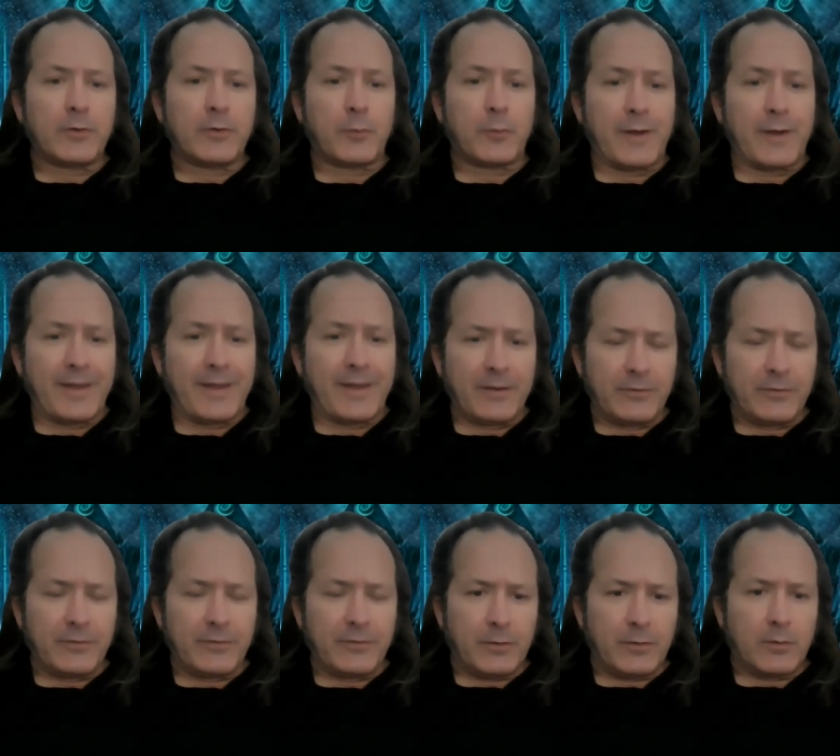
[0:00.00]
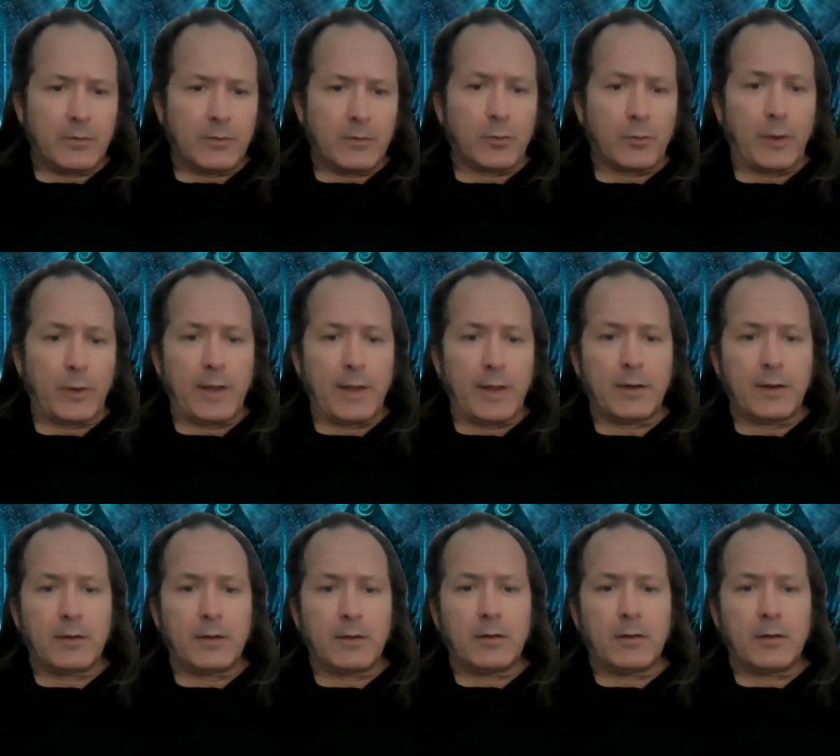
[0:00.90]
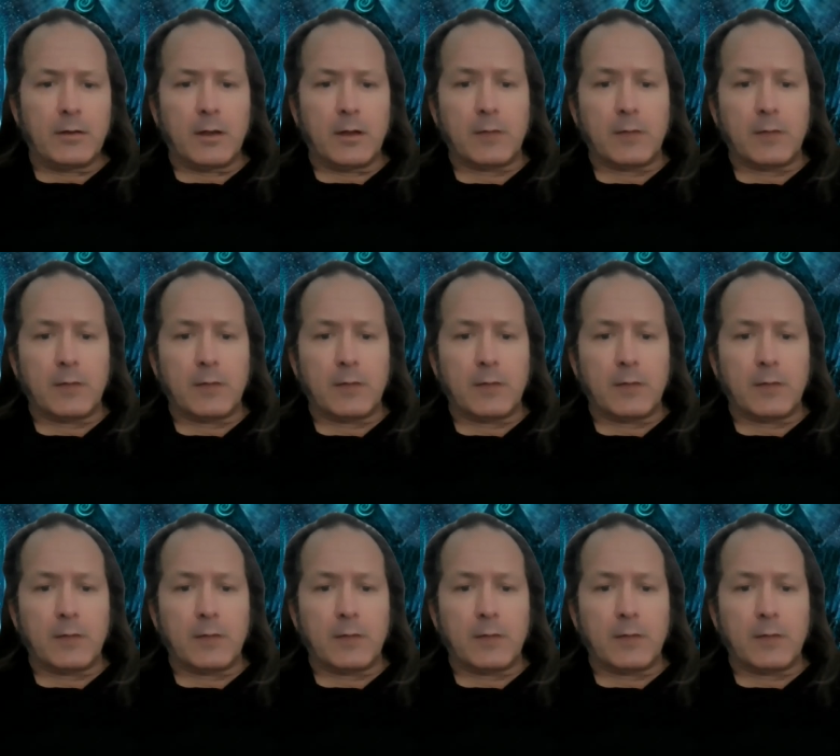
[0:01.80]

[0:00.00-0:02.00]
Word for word: razed, raided,